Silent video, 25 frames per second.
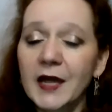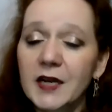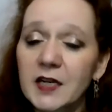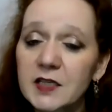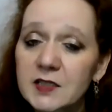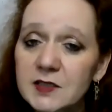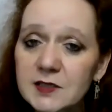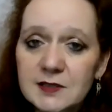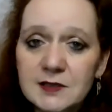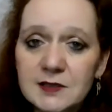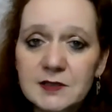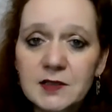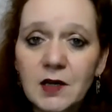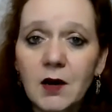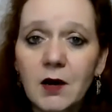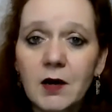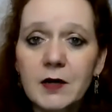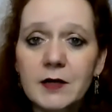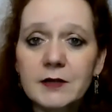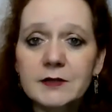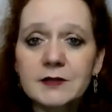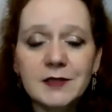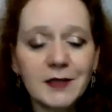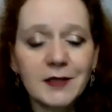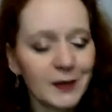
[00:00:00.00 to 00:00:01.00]
And it
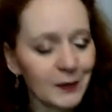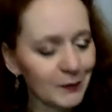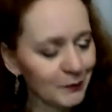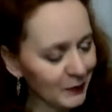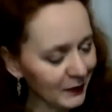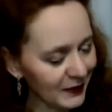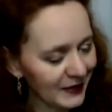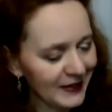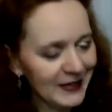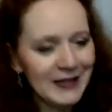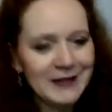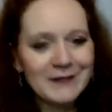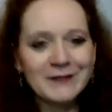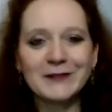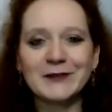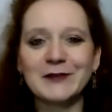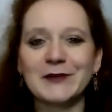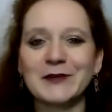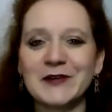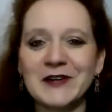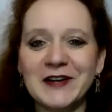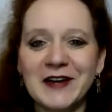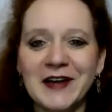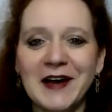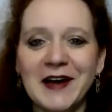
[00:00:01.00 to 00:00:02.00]
starts, believe it
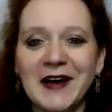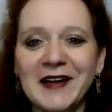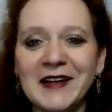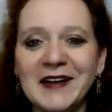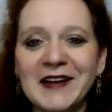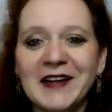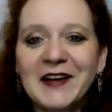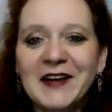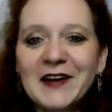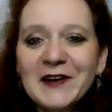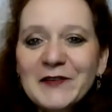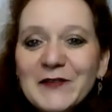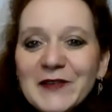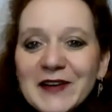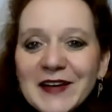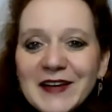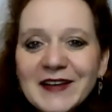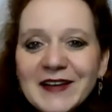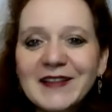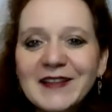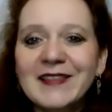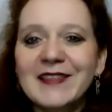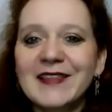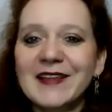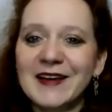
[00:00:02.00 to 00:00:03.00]
or not,
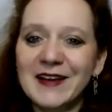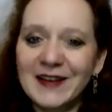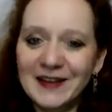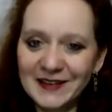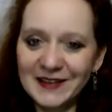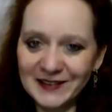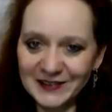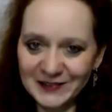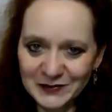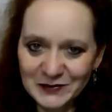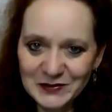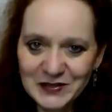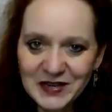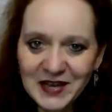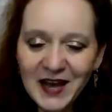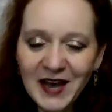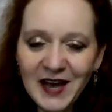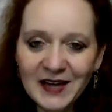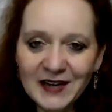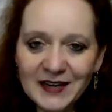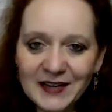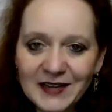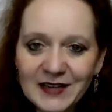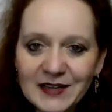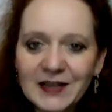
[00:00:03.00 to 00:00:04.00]
with, you
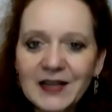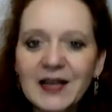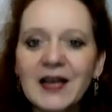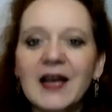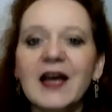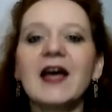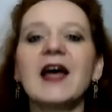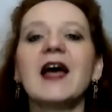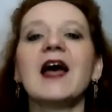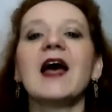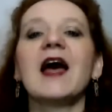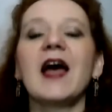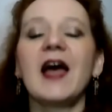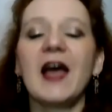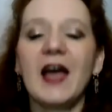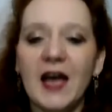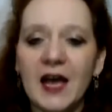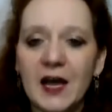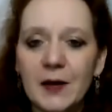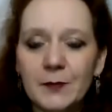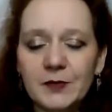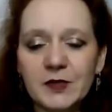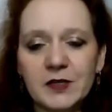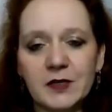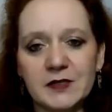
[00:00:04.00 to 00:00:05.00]
got it,
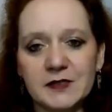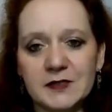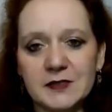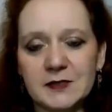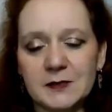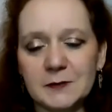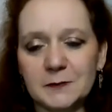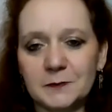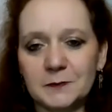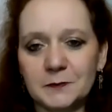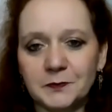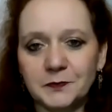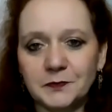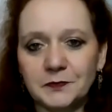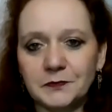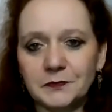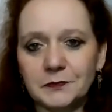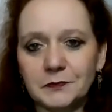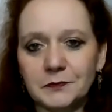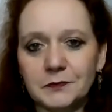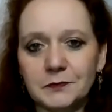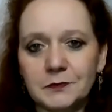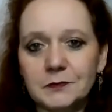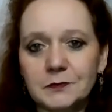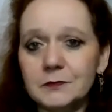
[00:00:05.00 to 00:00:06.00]
happiness.
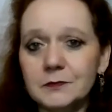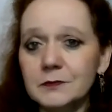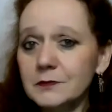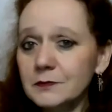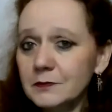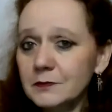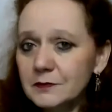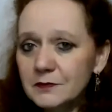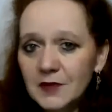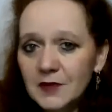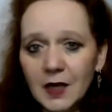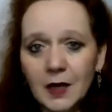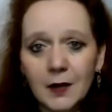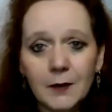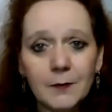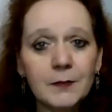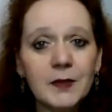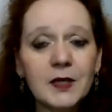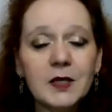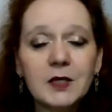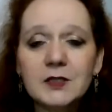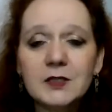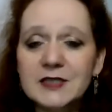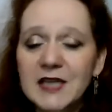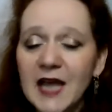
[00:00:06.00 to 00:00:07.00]

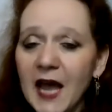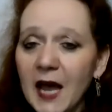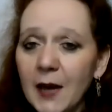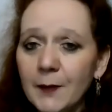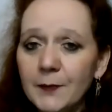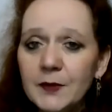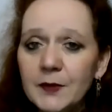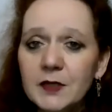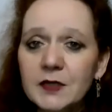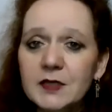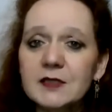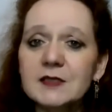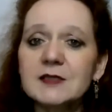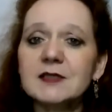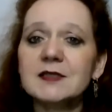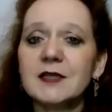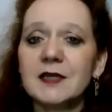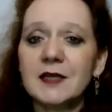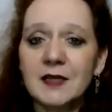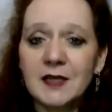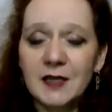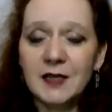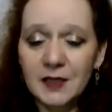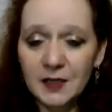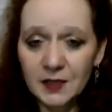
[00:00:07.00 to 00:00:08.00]
Because
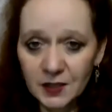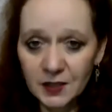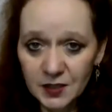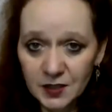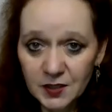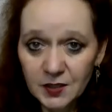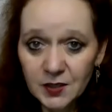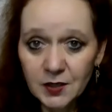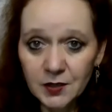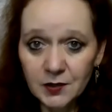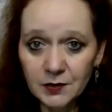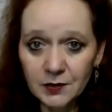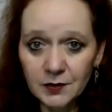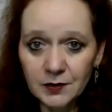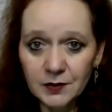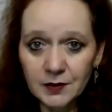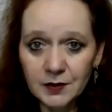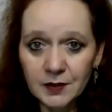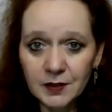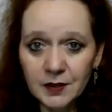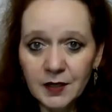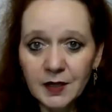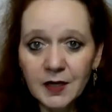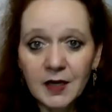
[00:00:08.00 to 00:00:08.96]
happiness here.